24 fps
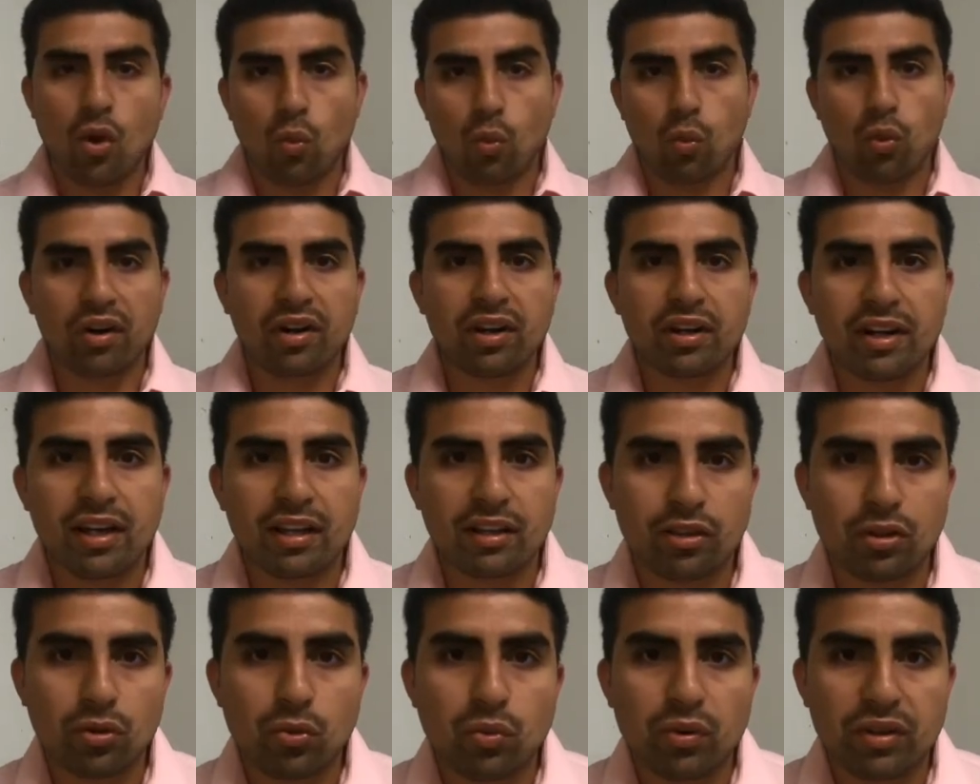What can I
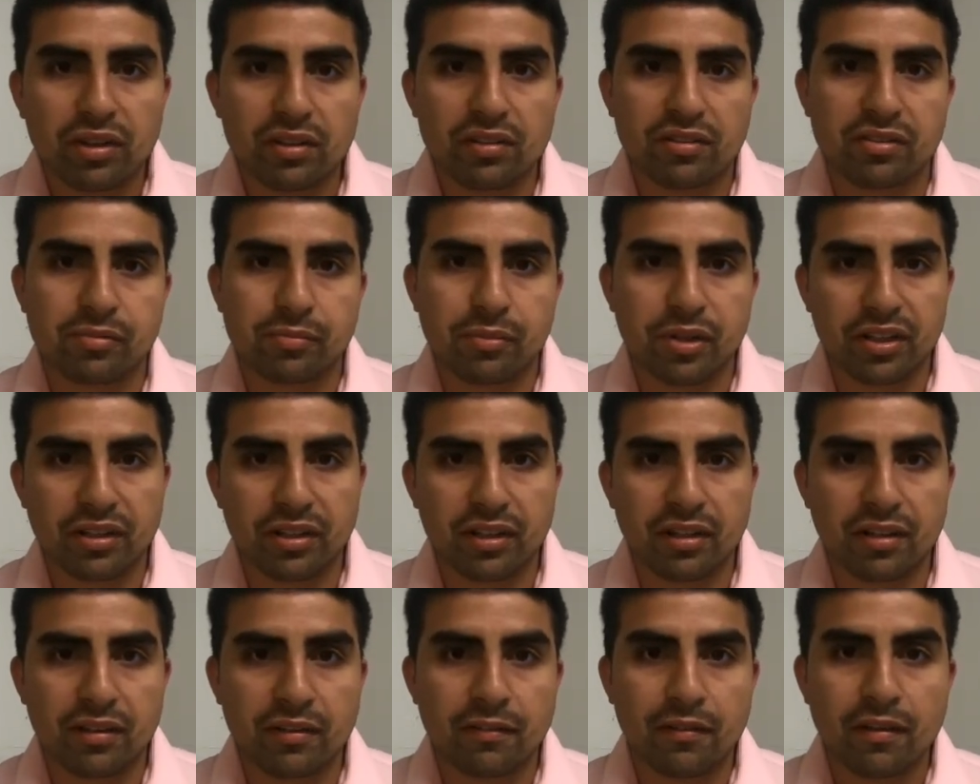do with this
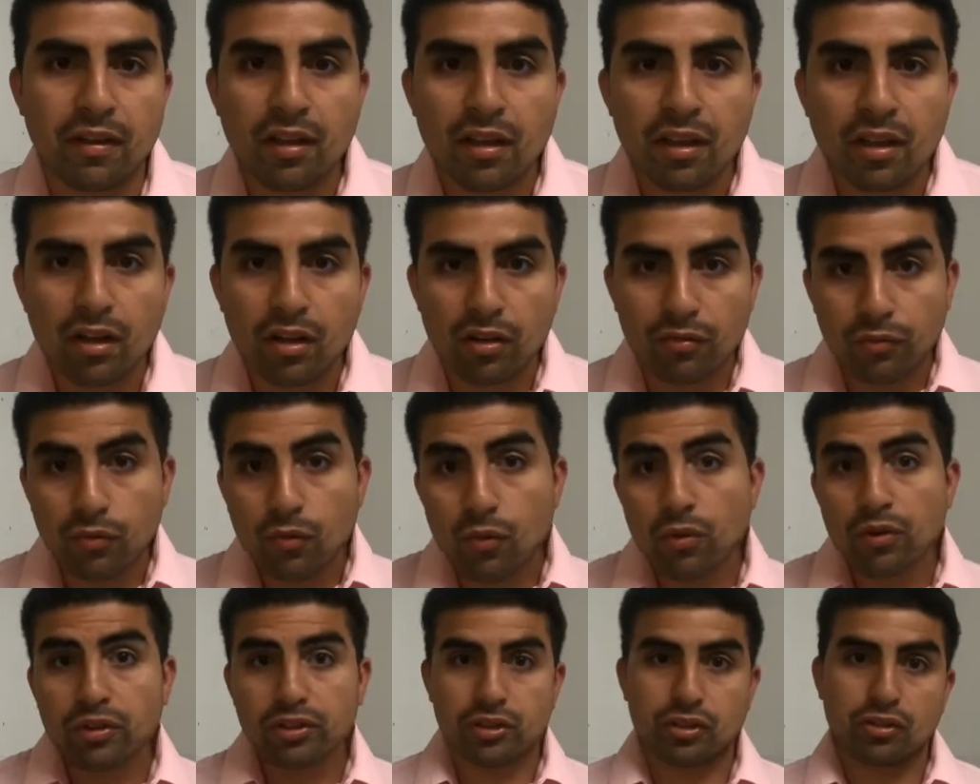money? Of
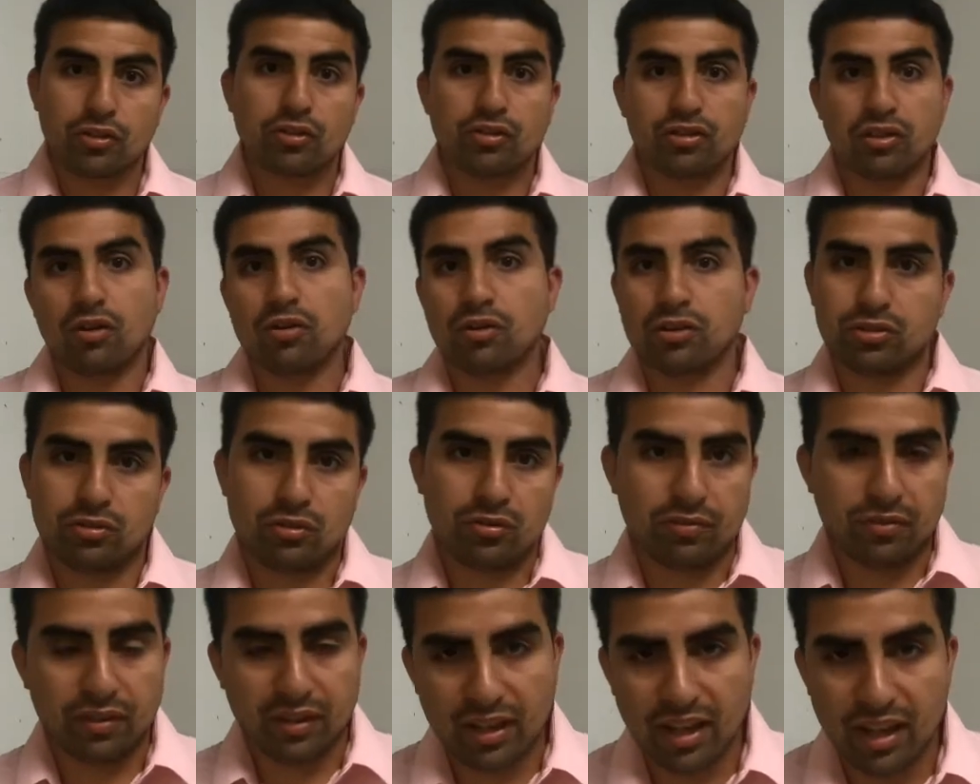course, you could go to
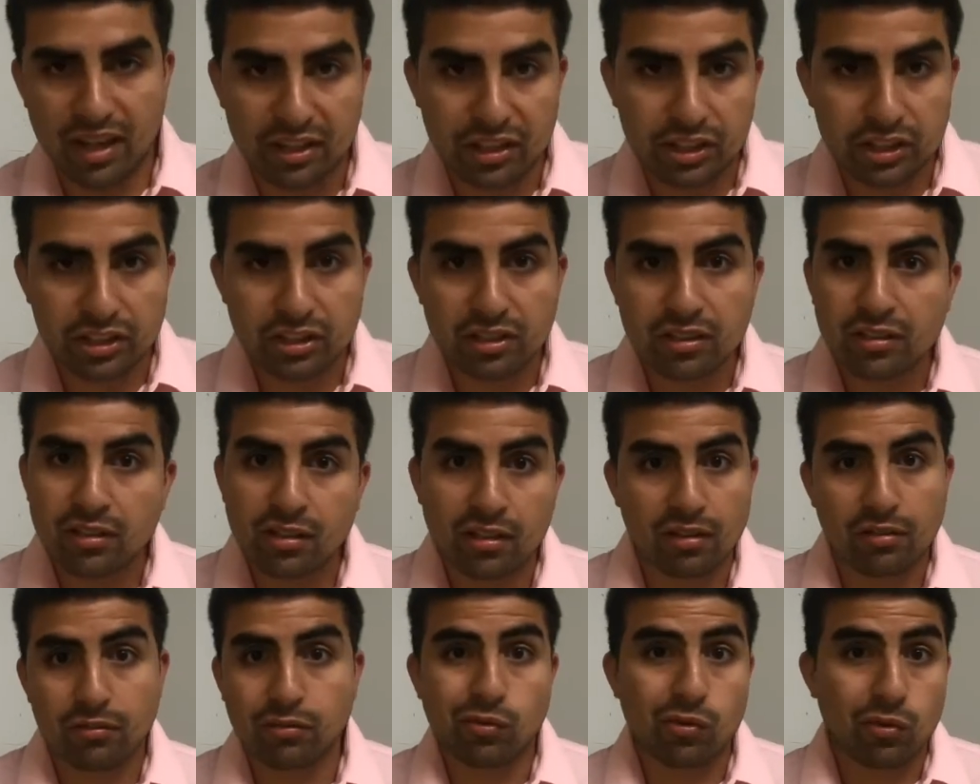a vacation.
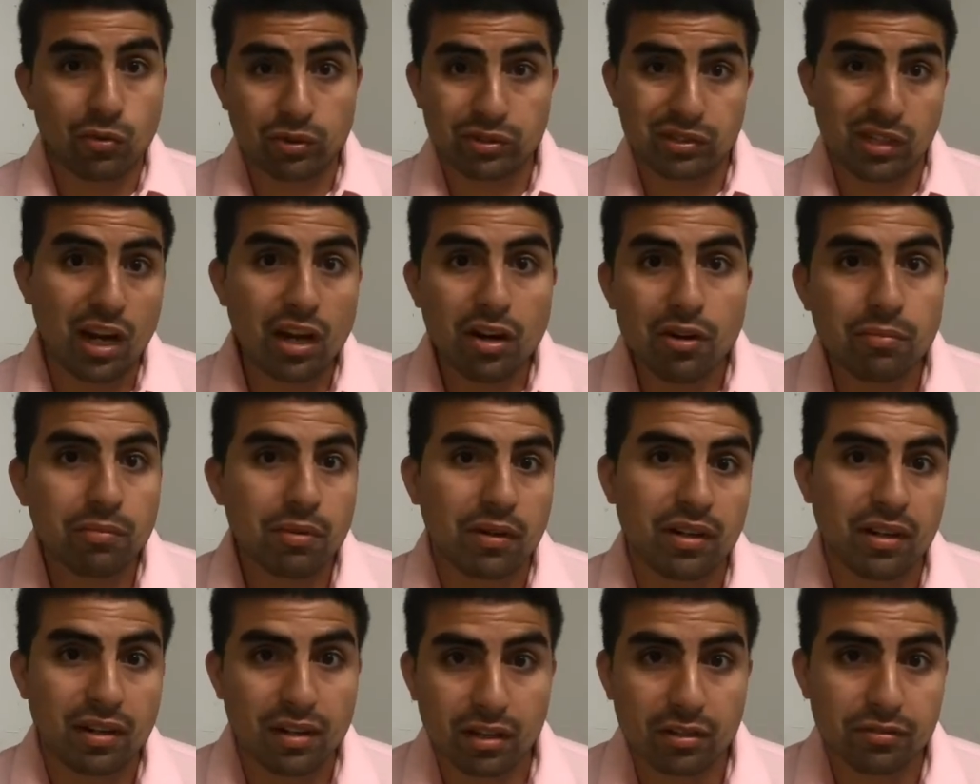Of course,
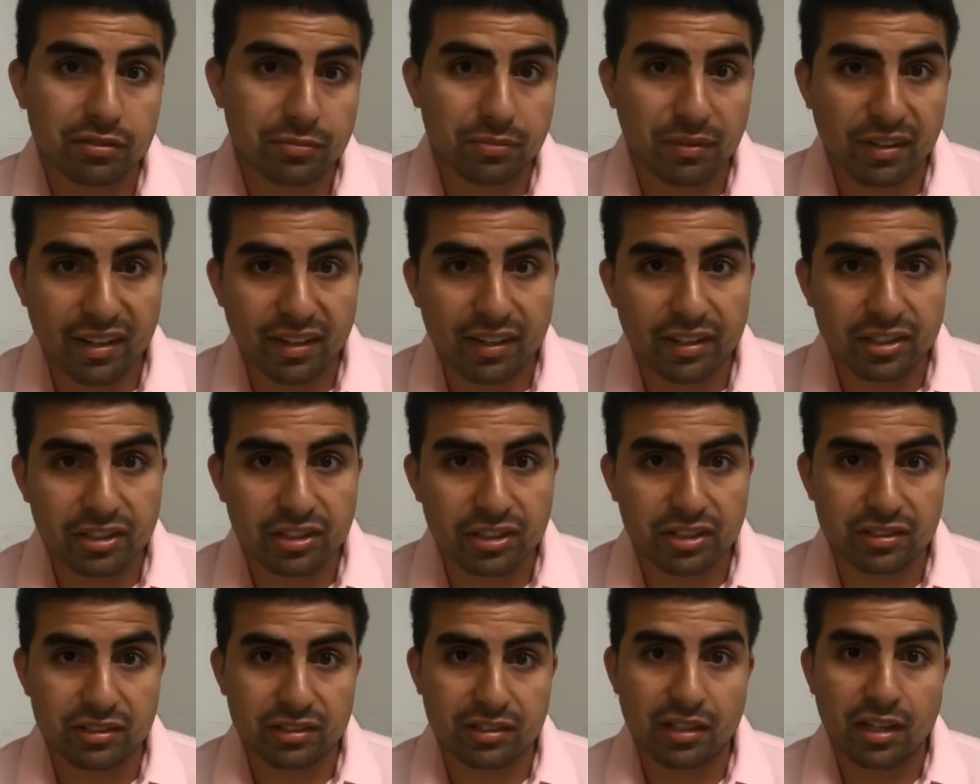everybody loves
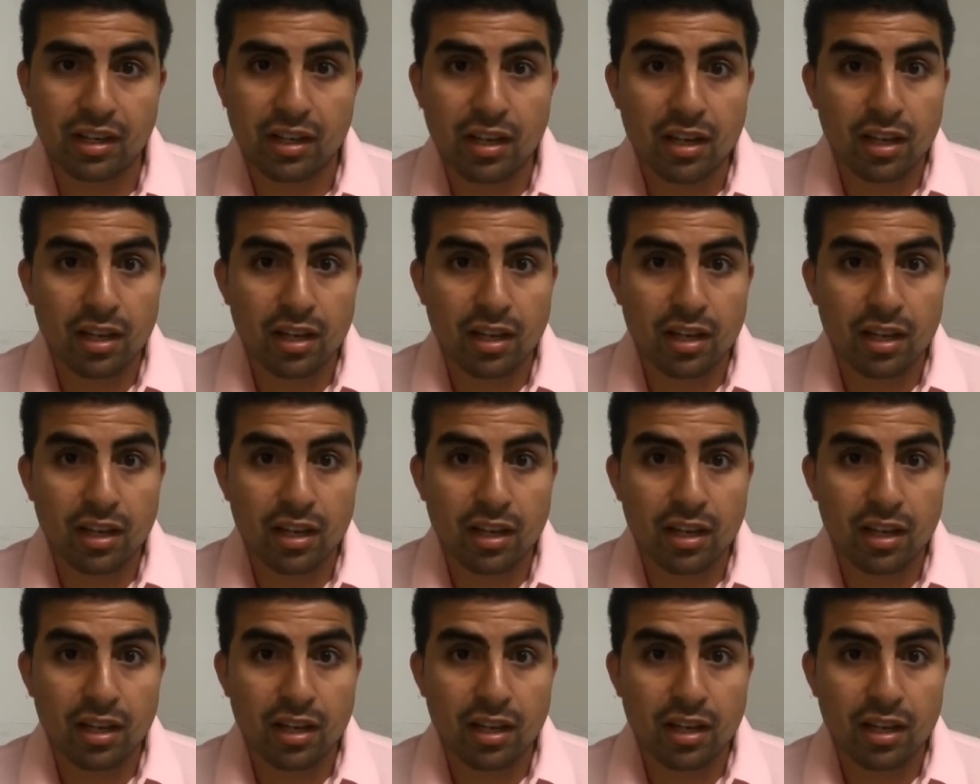vacations.